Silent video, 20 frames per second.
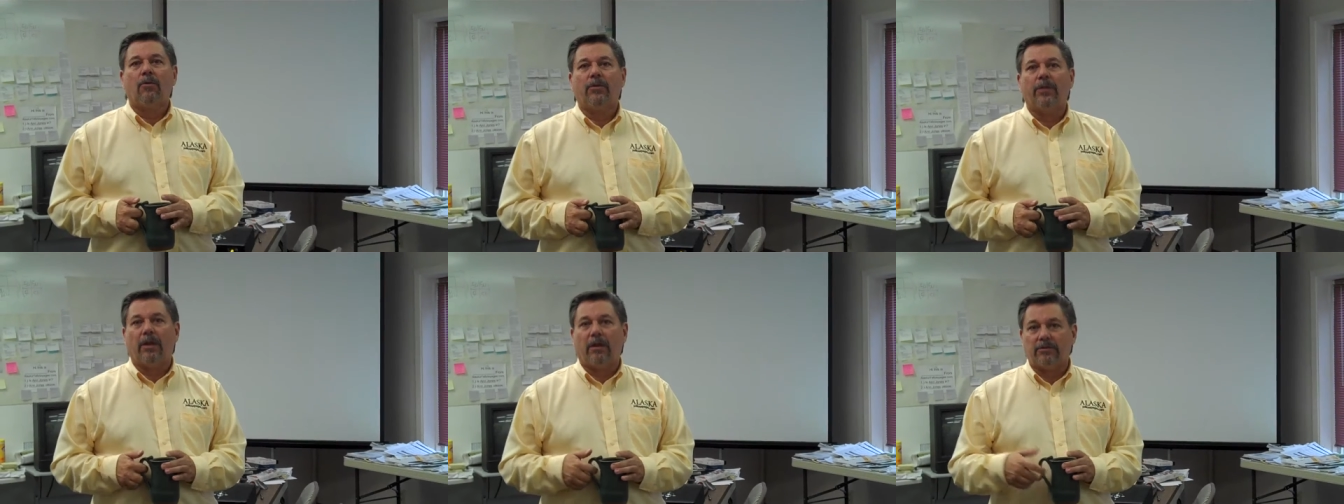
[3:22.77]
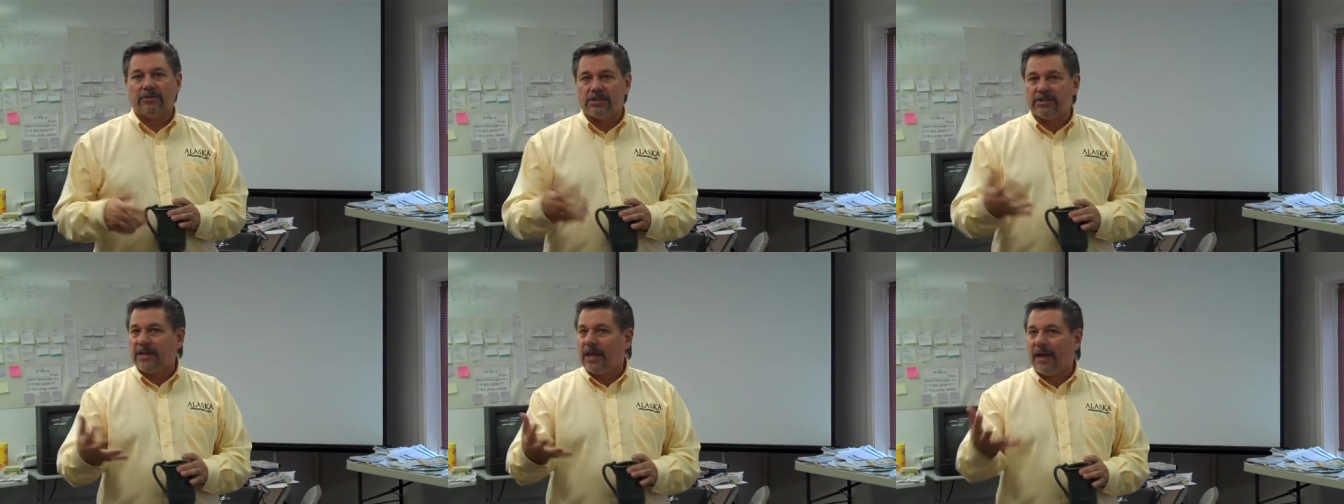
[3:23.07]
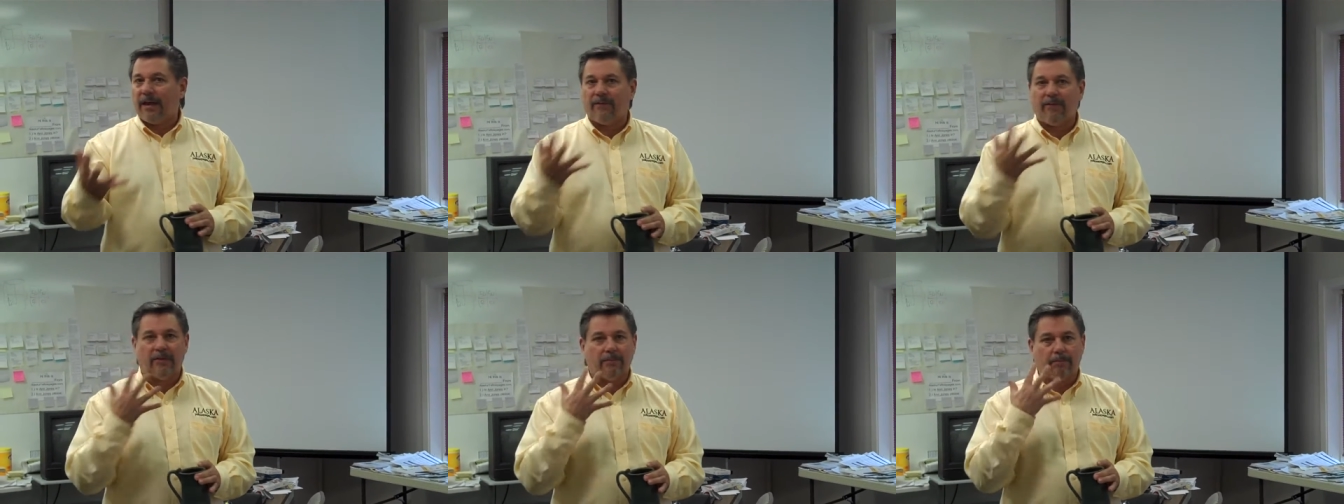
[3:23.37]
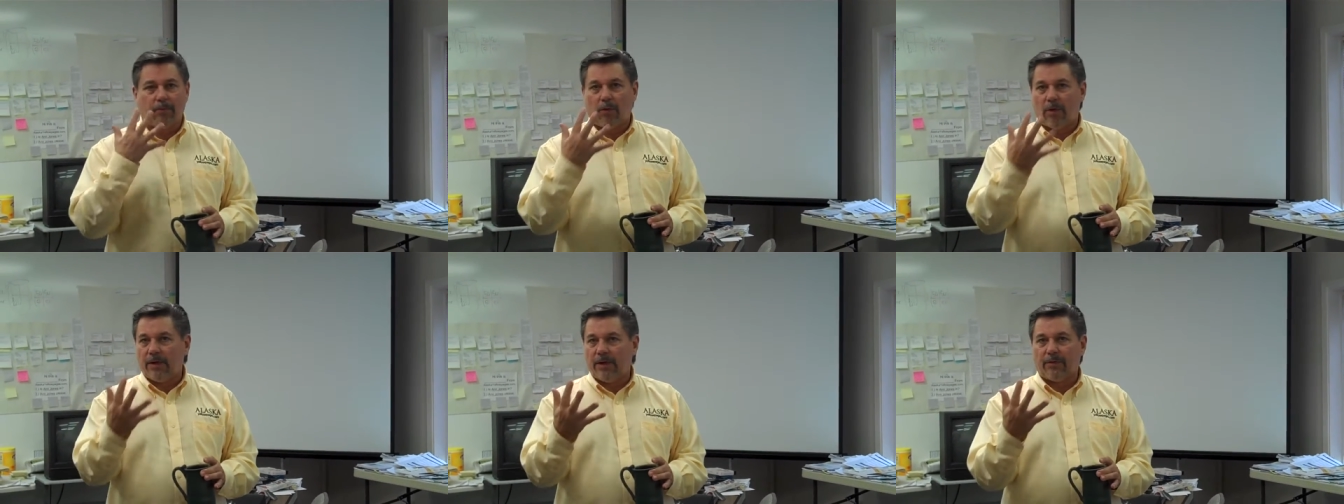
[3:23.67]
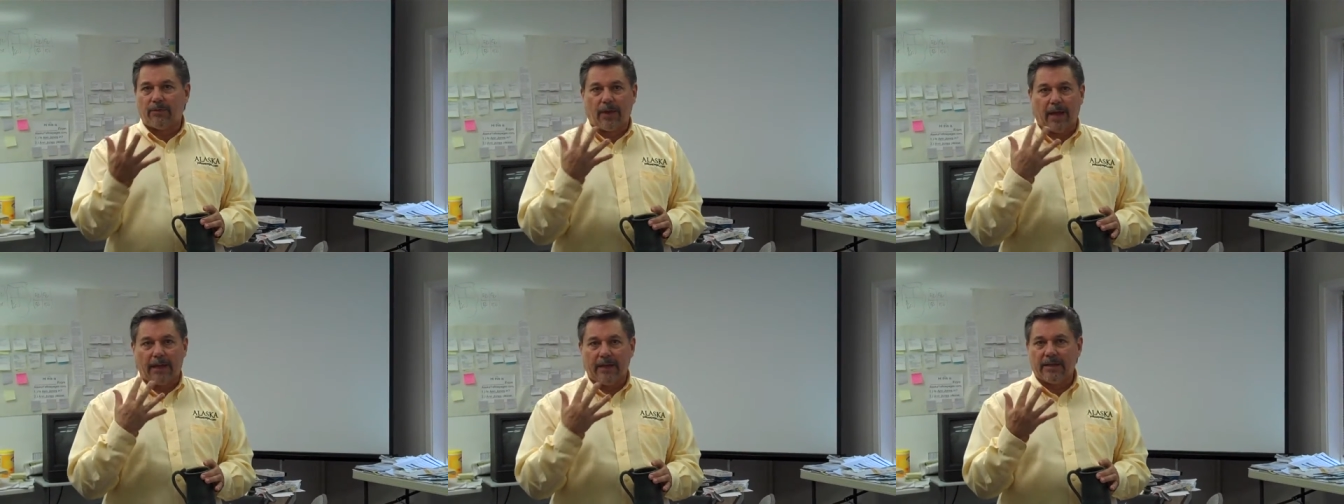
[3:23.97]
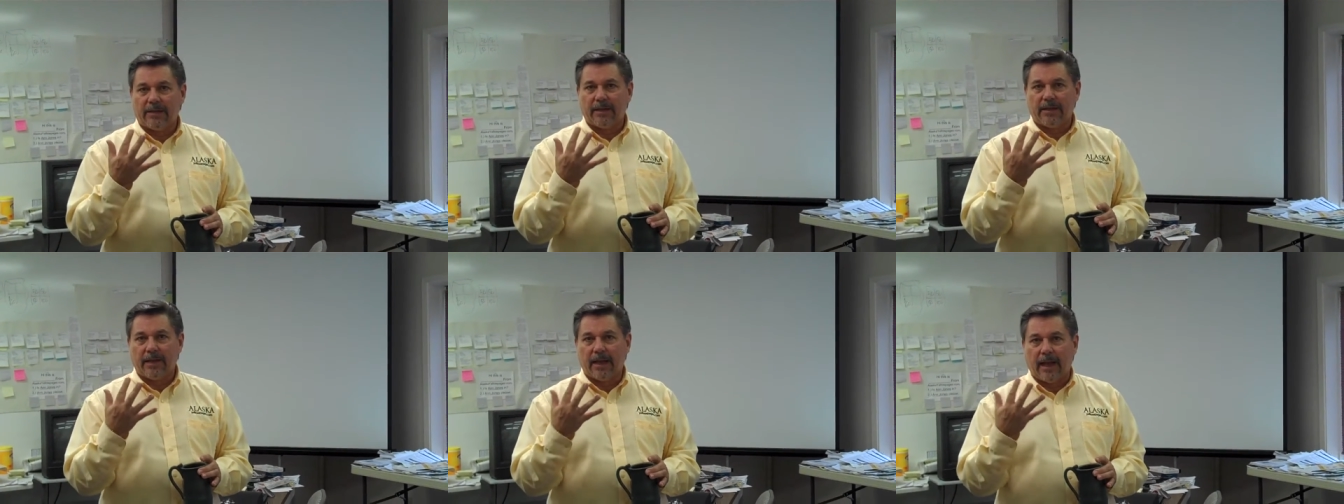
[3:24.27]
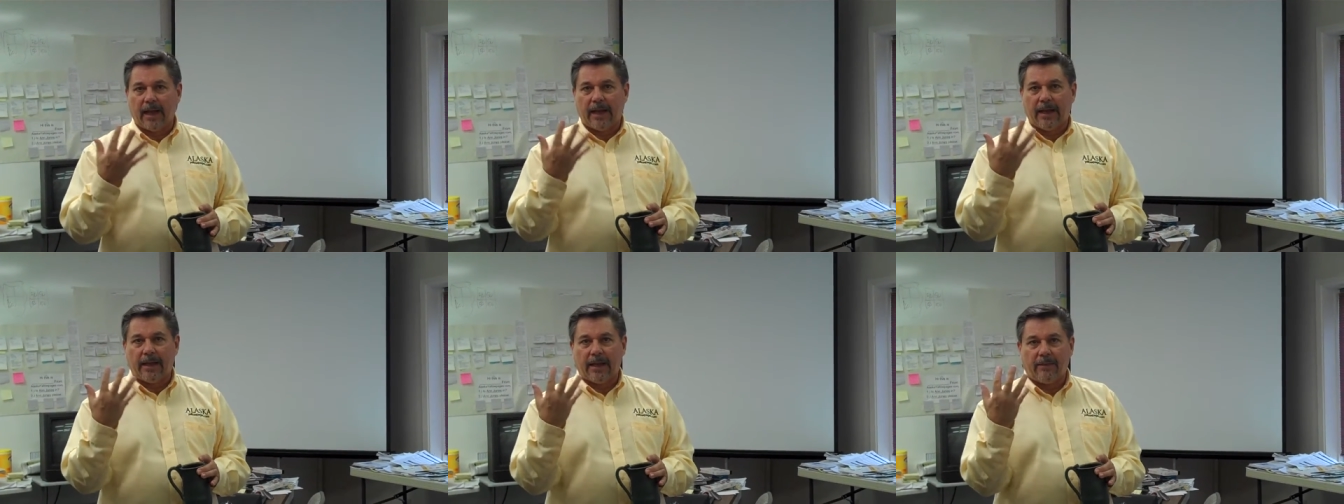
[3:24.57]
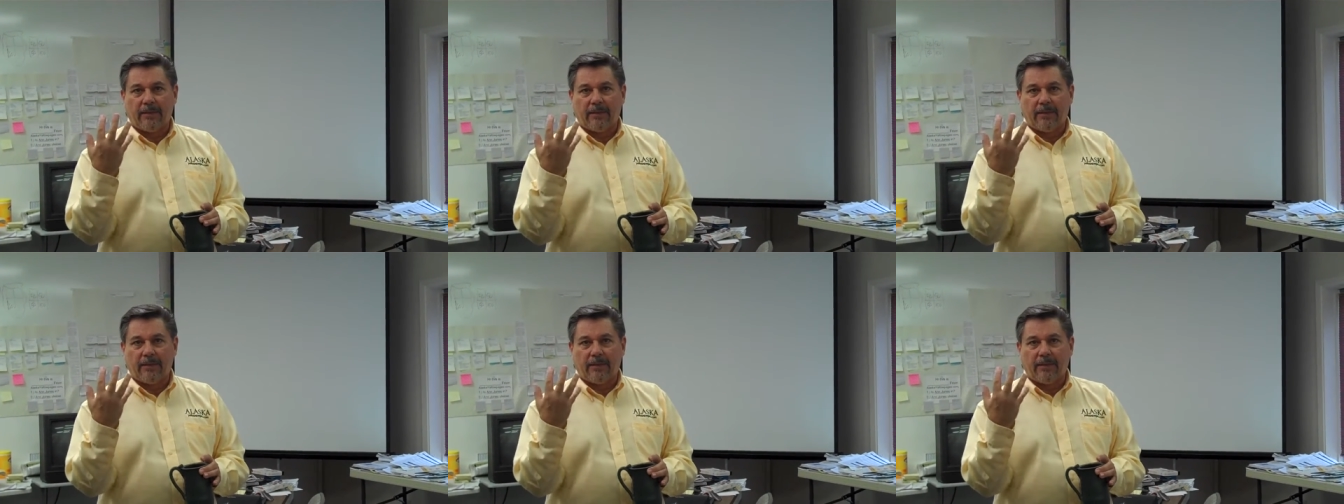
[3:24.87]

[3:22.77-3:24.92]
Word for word: where they'll just have it pointed right at the guy,